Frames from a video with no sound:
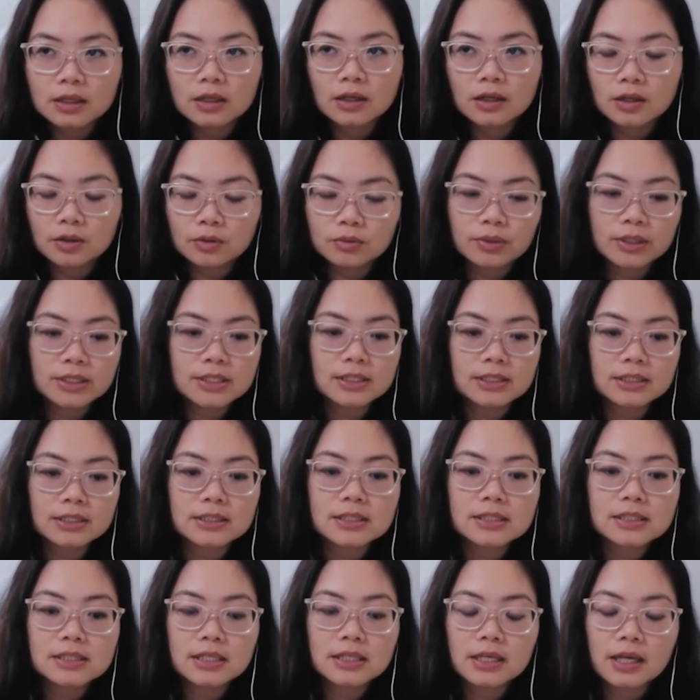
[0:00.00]
a
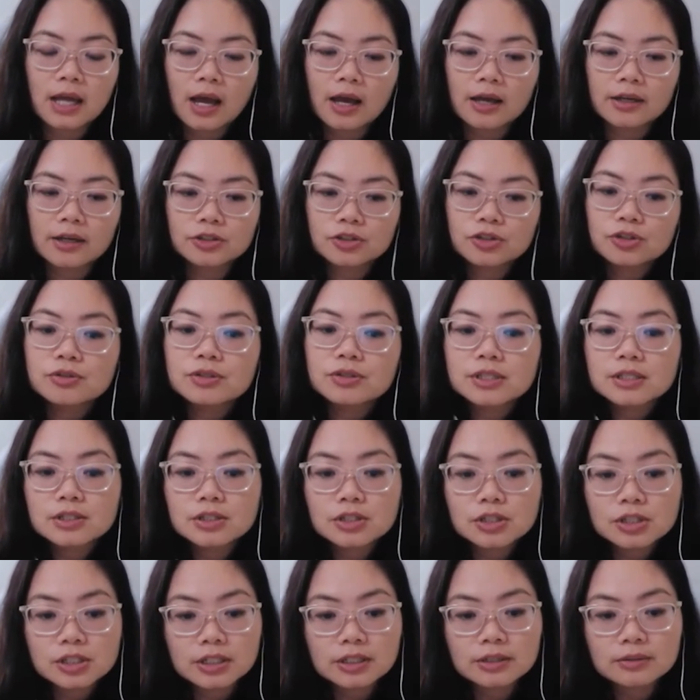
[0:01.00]
residency at
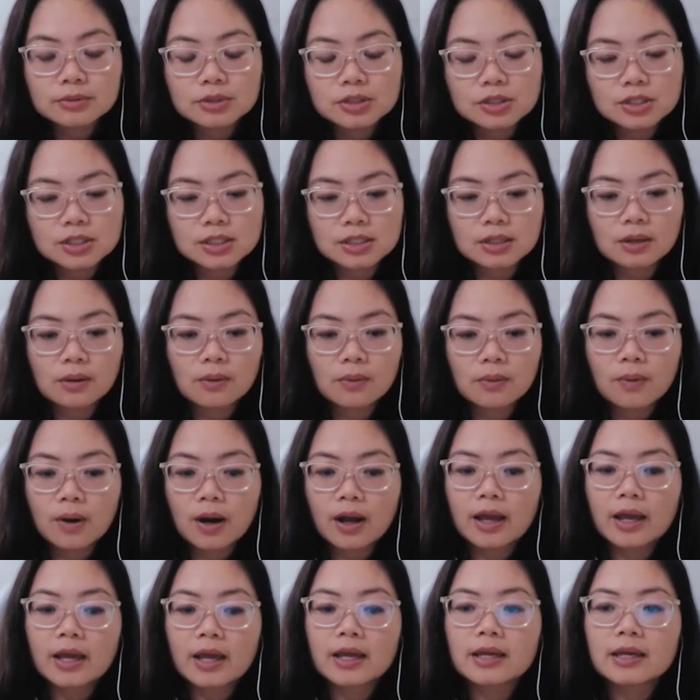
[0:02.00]
Chosenji, which is in
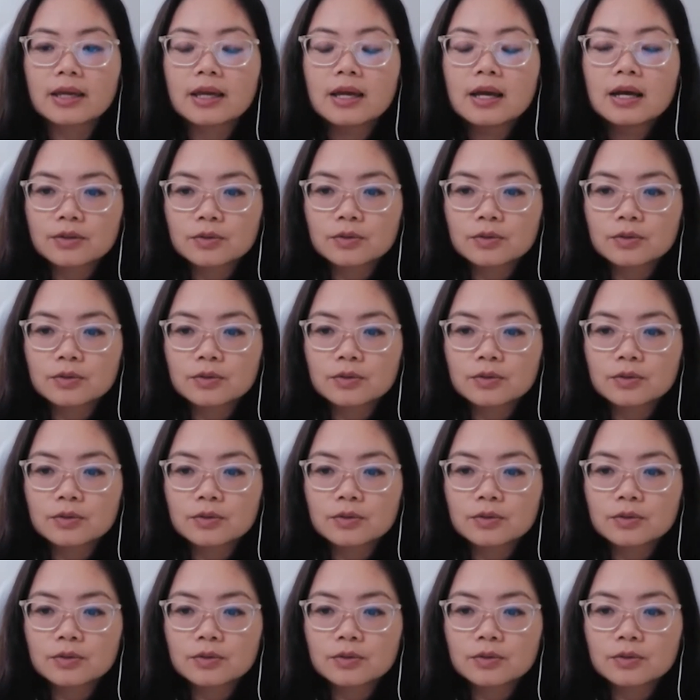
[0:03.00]
Hawaii,